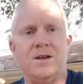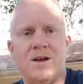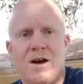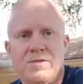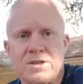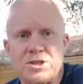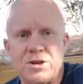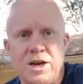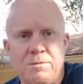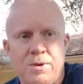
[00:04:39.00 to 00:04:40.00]
of the
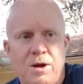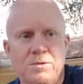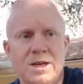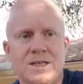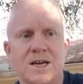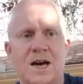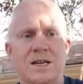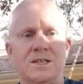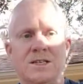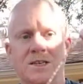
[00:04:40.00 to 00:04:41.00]
strip. Only
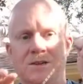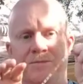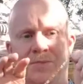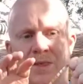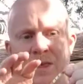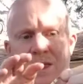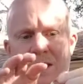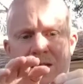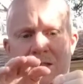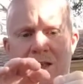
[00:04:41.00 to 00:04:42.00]
touch
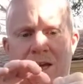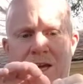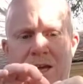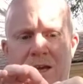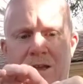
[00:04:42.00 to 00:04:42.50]
to